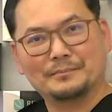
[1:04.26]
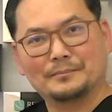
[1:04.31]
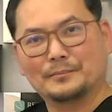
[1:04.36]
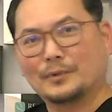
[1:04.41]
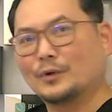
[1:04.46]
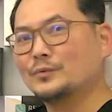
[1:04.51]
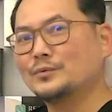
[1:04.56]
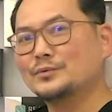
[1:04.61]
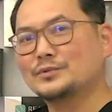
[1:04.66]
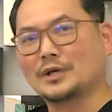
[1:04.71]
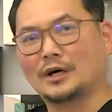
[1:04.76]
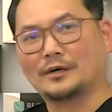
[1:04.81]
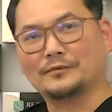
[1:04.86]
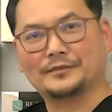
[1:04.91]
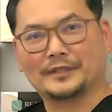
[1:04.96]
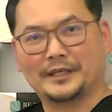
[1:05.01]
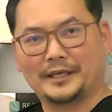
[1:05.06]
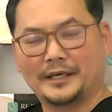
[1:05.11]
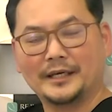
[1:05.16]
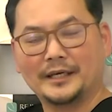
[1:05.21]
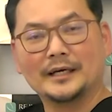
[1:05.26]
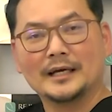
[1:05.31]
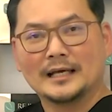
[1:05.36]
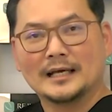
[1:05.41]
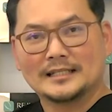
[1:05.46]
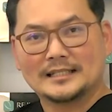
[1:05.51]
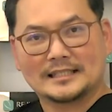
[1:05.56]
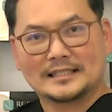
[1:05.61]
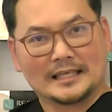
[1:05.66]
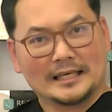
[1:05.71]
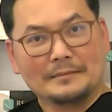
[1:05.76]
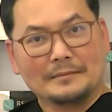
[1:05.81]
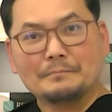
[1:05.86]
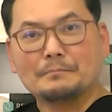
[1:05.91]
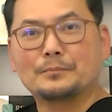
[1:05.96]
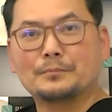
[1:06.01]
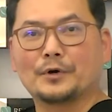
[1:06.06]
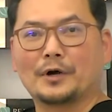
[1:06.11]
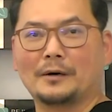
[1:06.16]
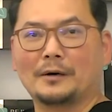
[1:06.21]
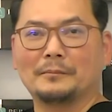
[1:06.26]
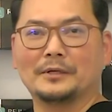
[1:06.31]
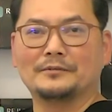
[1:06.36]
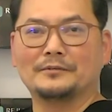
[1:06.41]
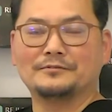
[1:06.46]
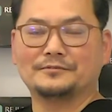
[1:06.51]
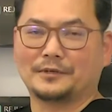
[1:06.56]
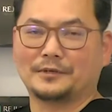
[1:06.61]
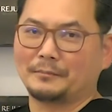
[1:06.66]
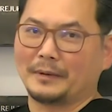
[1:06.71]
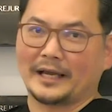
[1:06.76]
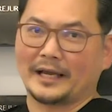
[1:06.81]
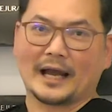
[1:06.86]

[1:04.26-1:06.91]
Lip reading: most of the skin problem for my